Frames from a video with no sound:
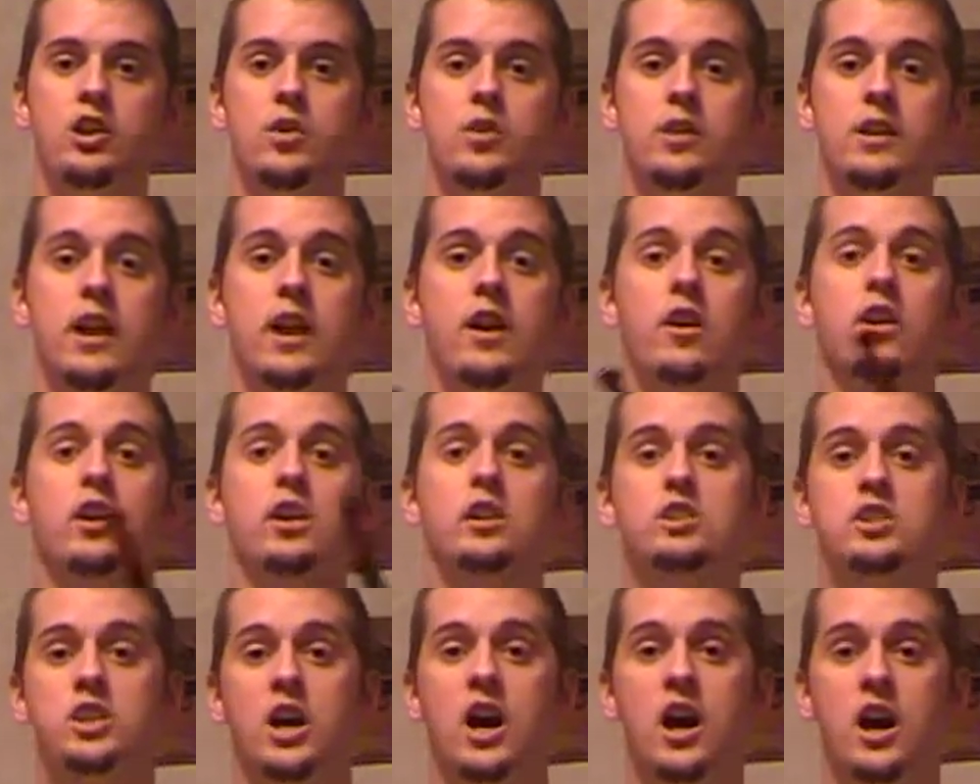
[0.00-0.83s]
You can carry
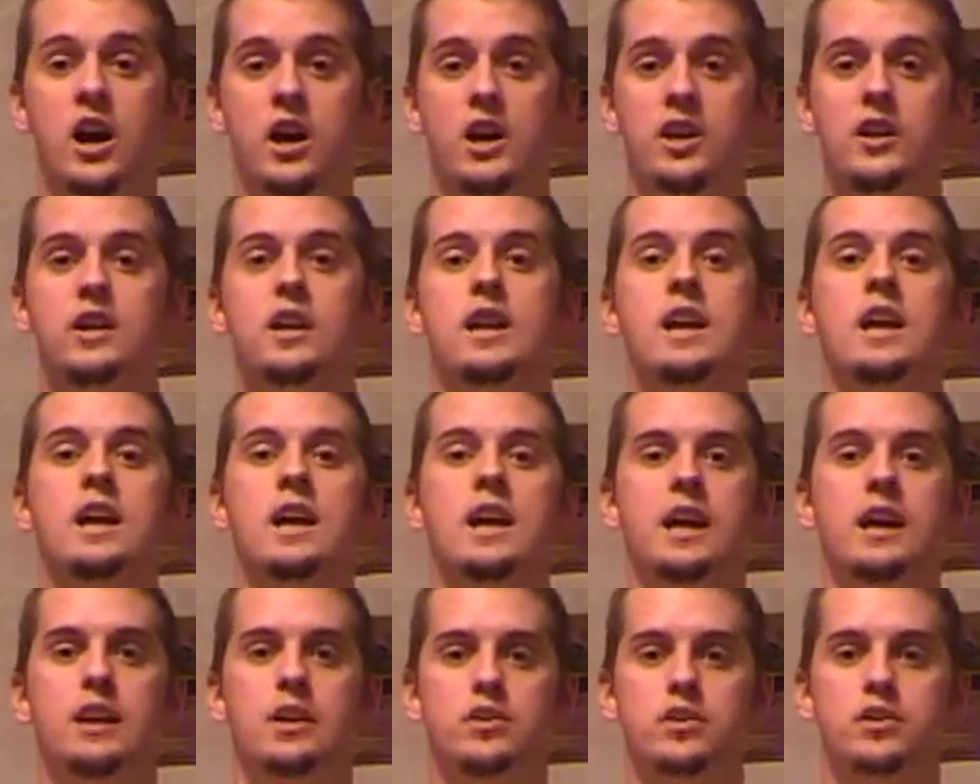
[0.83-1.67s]
a ton
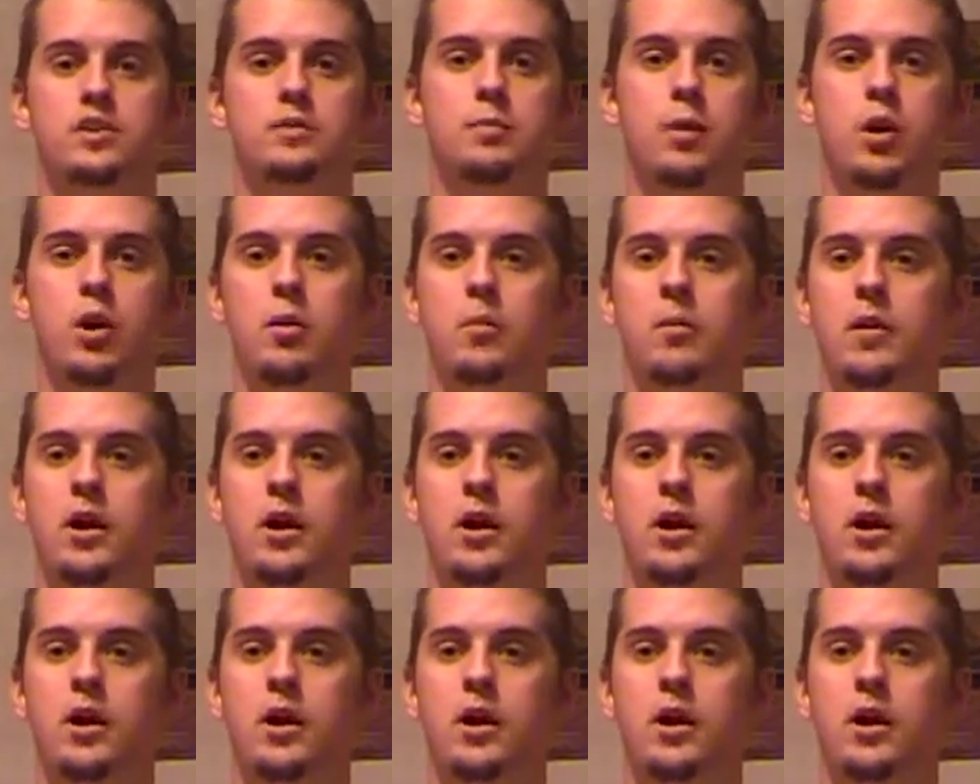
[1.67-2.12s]
in a small